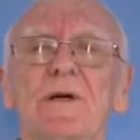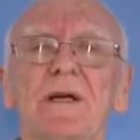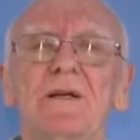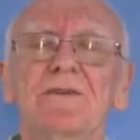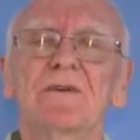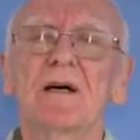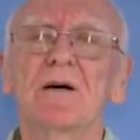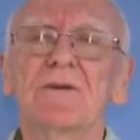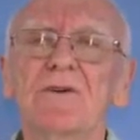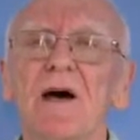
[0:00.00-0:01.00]
you read
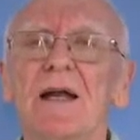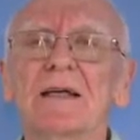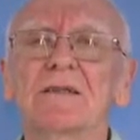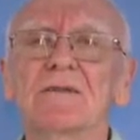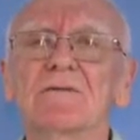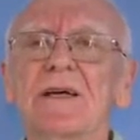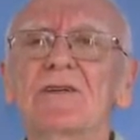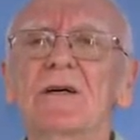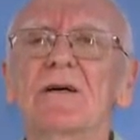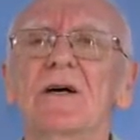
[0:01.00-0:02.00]
the dialectics of
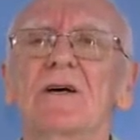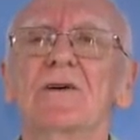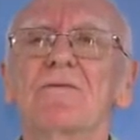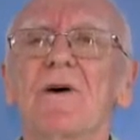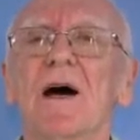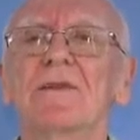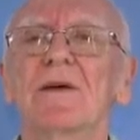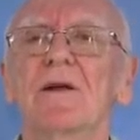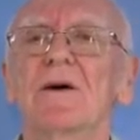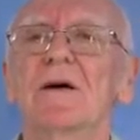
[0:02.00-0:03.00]
nature, you
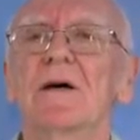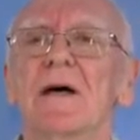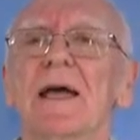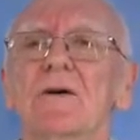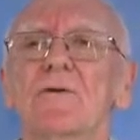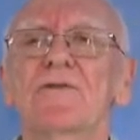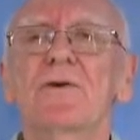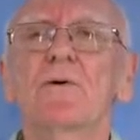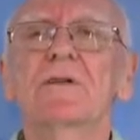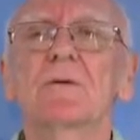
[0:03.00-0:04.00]
find that Engels
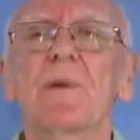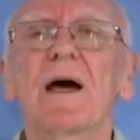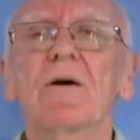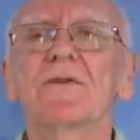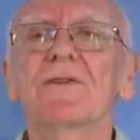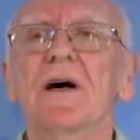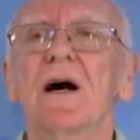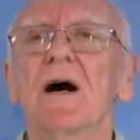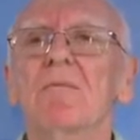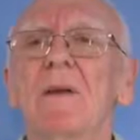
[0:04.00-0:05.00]
talks about
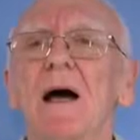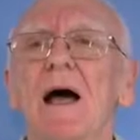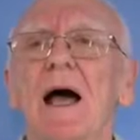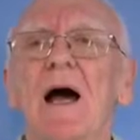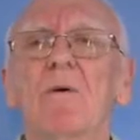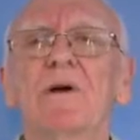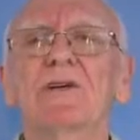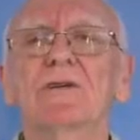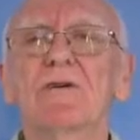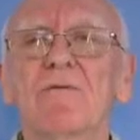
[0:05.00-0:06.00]
how we
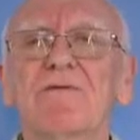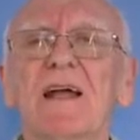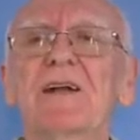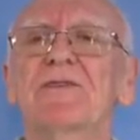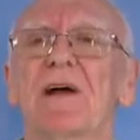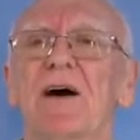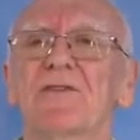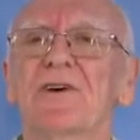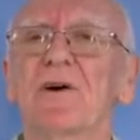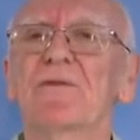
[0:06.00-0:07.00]
should not flatter
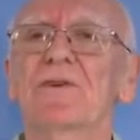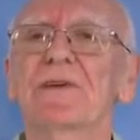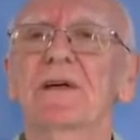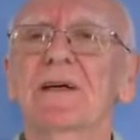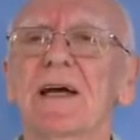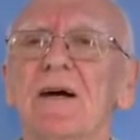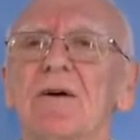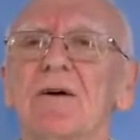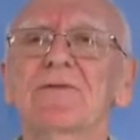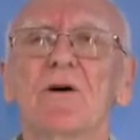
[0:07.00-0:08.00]
ourselves on the
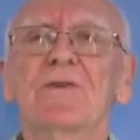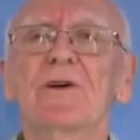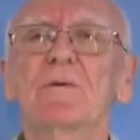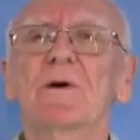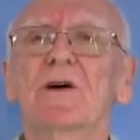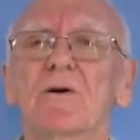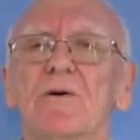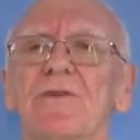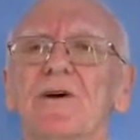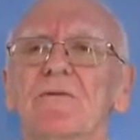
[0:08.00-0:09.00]
account of human
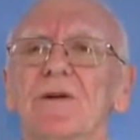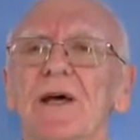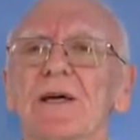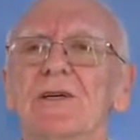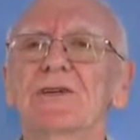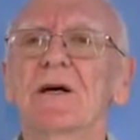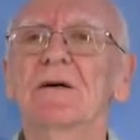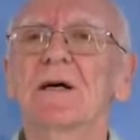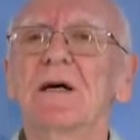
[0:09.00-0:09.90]
conquest over nature,